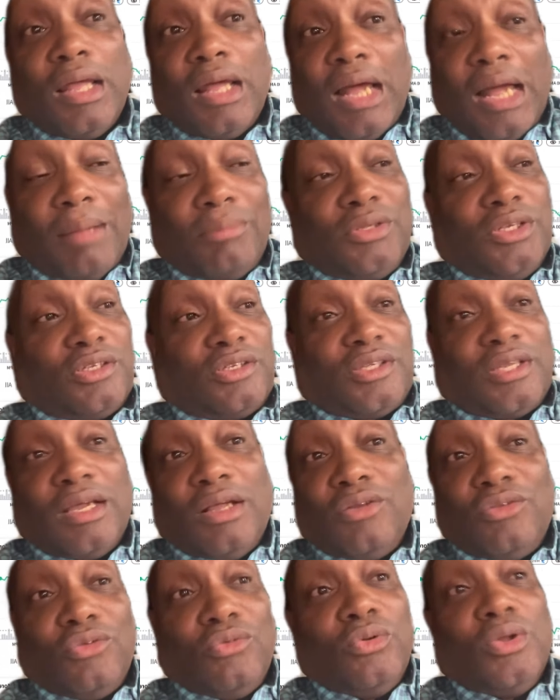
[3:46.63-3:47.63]
I'm just
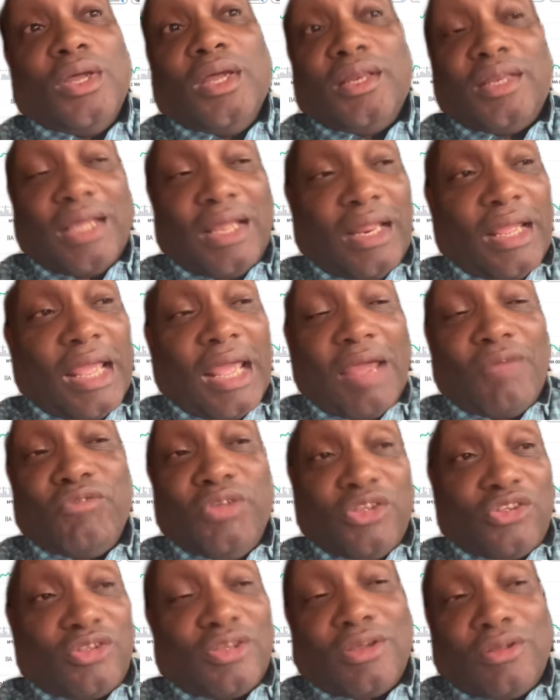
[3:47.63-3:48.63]
telling you that
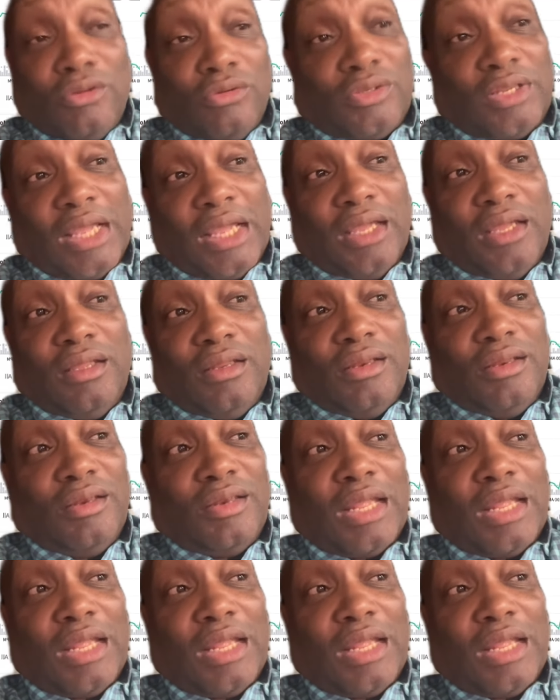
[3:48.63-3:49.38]
every single day